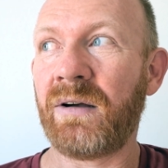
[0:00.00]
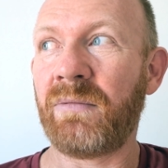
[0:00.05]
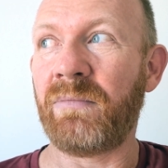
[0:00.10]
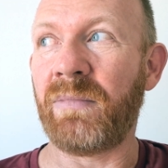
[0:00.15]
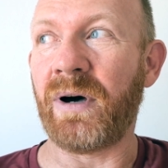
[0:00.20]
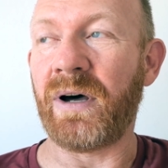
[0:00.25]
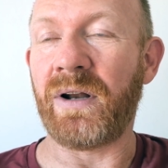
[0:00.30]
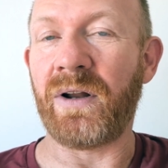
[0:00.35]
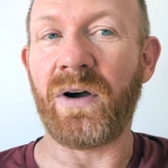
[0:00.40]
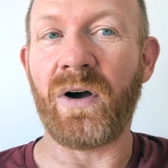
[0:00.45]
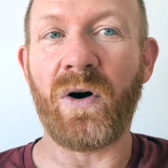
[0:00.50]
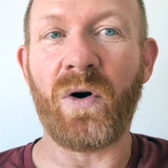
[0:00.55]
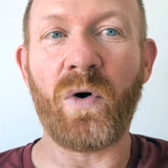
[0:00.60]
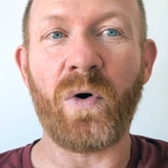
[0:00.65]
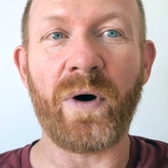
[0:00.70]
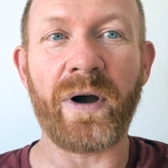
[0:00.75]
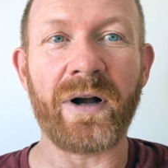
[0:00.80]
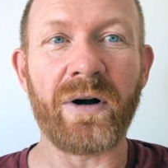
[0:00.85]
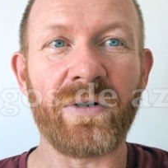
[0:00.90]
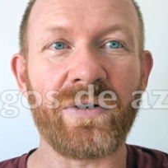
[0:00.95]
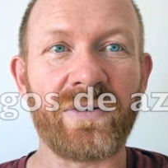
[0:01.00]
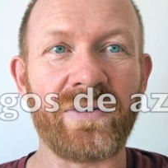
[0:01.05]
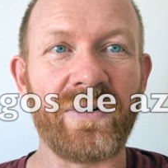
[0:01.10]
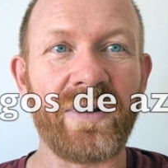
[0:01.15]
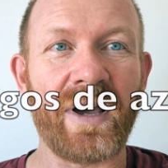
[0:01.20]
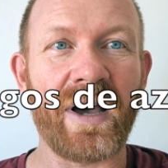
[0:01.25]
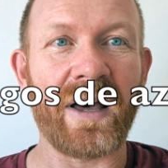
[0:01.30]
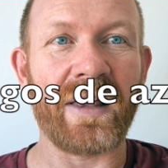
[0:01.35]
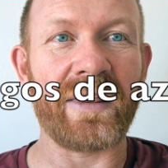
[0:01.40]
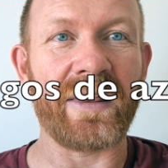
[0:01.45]
But juegos
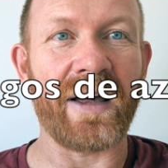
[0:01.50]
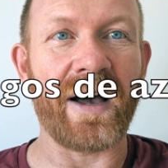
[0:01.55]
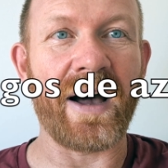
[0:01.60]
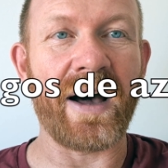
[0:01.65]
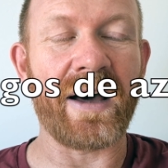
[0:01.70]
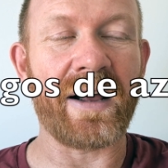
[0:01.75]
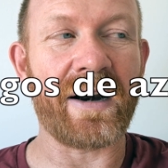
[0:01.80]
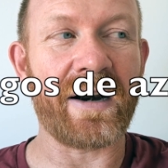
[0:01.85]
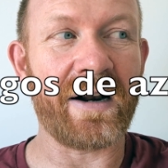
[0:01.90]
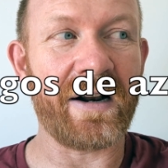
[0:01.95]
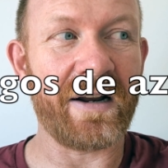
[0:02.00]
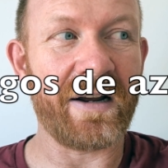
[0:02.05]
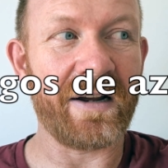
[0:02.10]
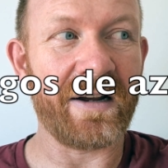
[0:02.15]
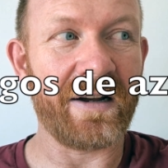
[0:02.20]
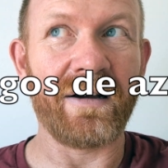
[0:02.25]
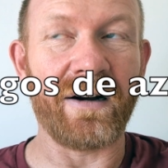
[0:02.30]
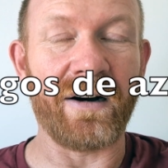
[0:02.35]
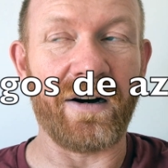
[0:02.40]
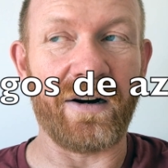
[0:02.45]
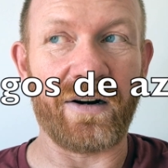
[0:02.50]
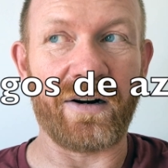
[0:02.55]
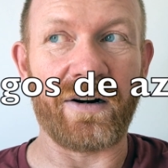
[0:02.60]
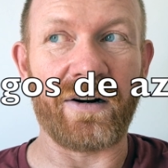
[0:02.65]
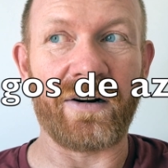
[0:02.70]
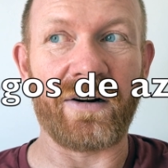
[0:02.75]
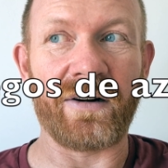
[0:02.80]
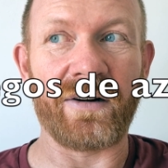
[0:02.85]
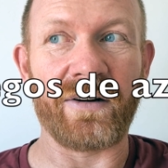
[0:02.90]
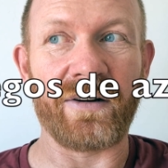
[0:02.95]
de azar
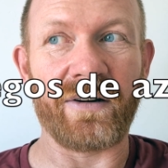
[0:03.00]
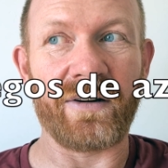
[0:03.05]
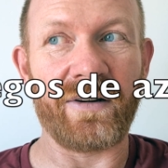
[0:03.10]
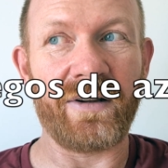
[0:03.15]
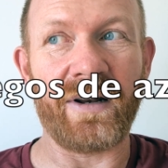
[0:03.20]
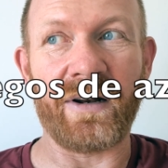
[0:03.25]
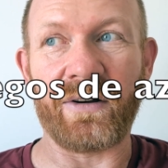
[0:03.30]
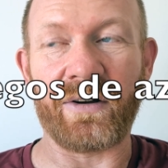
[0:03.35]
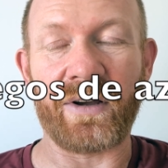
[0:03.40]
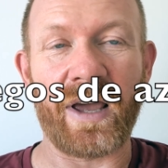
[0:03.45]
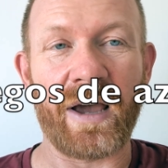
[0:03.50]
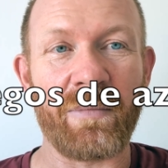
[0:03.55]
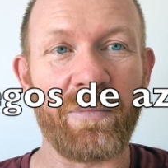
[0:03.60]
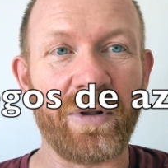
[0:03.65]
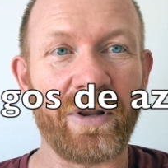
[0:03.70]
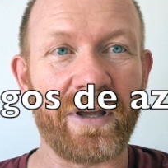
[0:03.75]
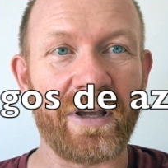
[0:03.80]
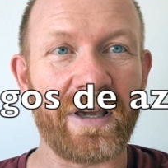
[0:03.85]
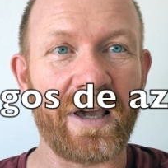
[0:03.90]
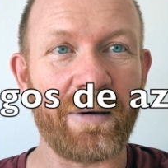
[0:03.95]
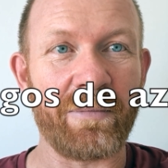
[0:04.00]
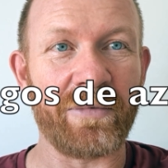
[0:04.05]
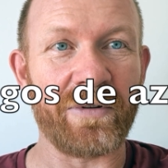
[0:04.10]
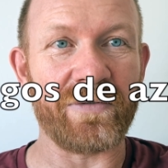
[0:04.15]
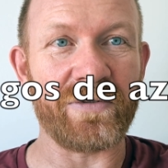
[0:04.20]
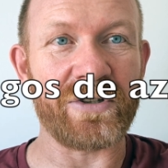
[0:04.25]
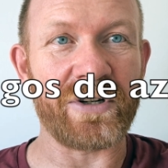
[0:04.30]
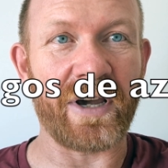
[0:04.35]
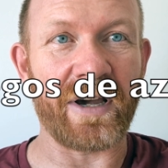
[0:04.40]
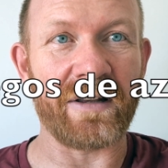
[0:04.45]
are, gambling games
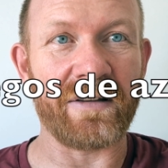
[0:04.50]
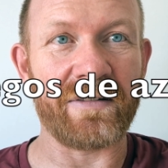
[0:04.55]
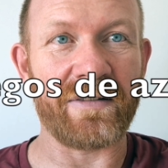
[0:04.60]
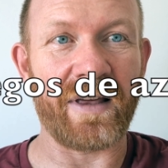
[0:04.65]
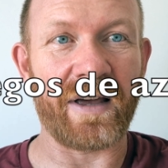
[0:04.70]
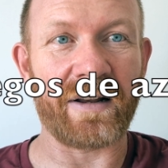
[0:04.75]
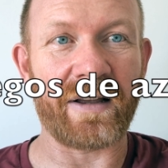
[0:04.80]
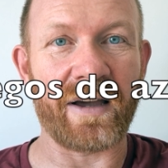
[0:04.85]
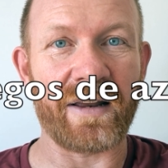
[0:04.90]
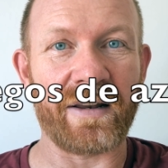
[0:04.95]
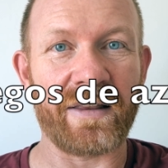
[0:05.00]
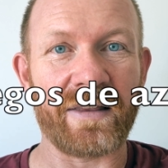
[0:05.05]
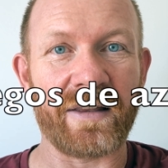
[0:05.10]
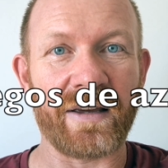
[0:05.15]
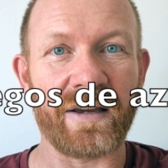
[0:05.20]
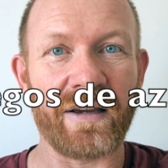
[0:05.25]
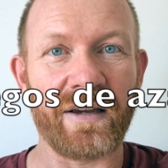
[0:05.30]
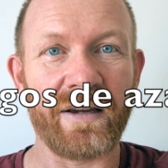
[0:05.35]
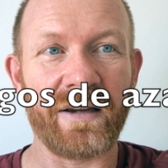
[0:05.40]
of chance, that kind of thing.